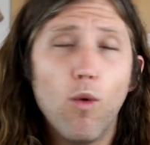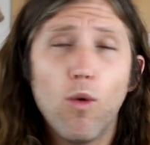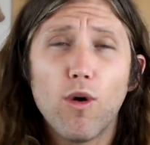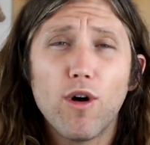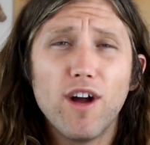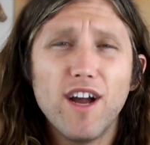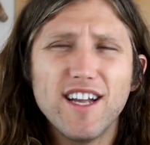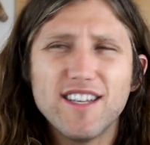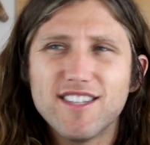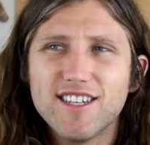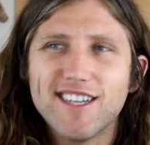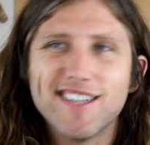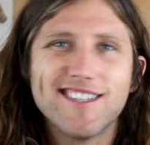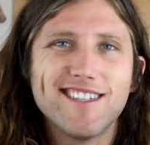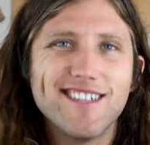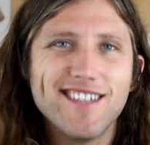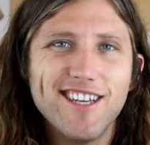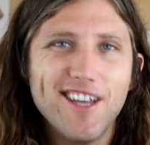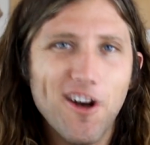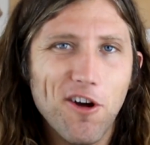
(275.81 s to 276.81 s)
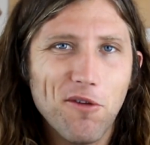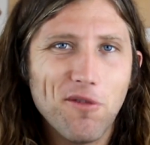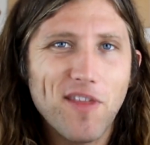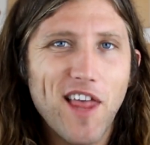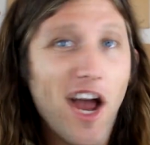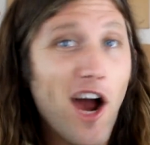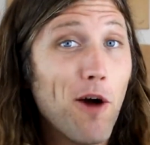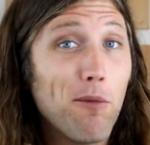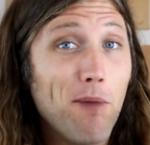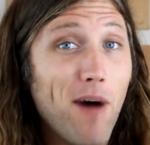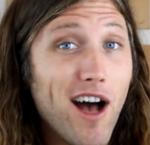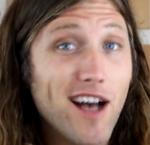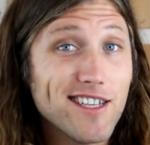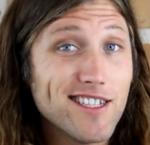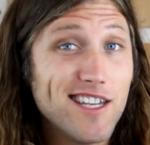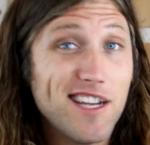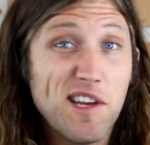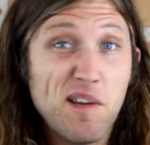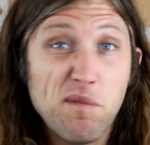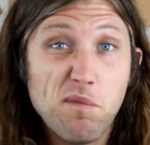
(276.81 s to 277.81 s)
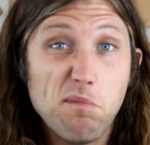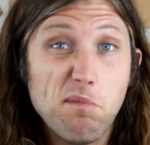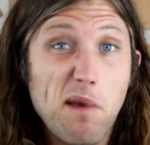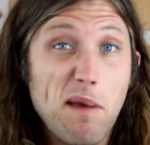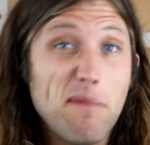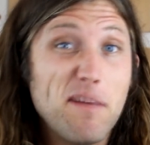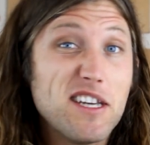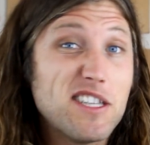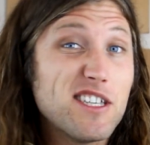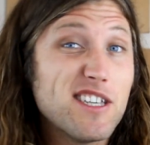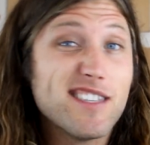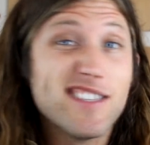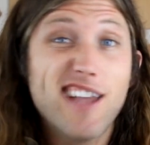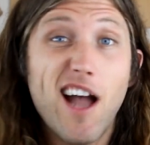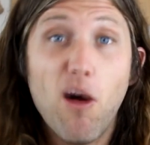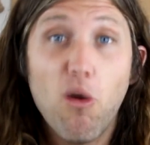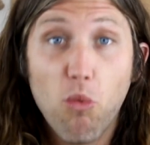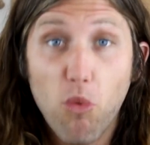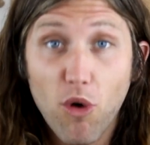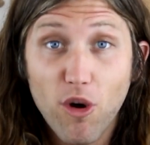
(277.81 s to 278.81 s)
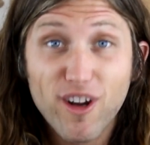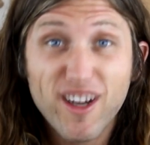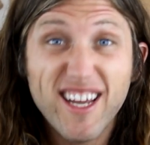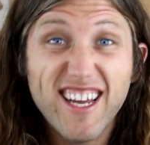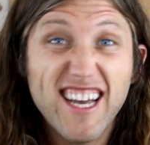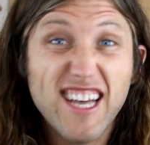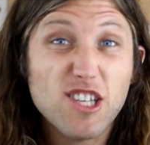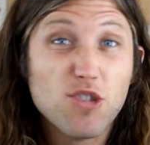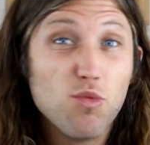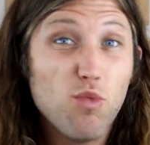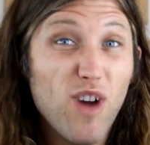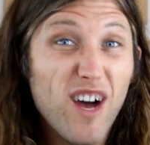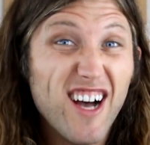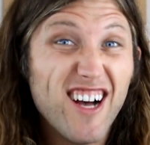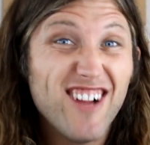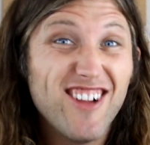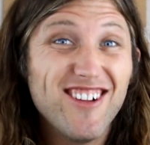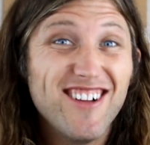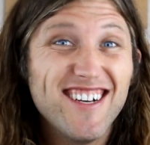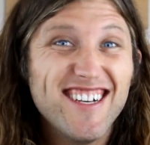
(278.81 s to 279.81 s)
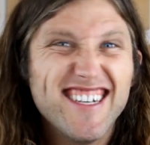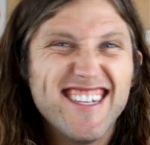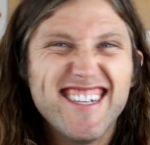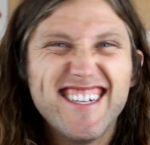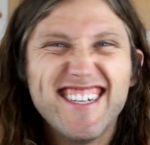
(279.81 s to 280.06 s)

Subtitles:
or it's just, you know, they are positive, maybe it's just not working as well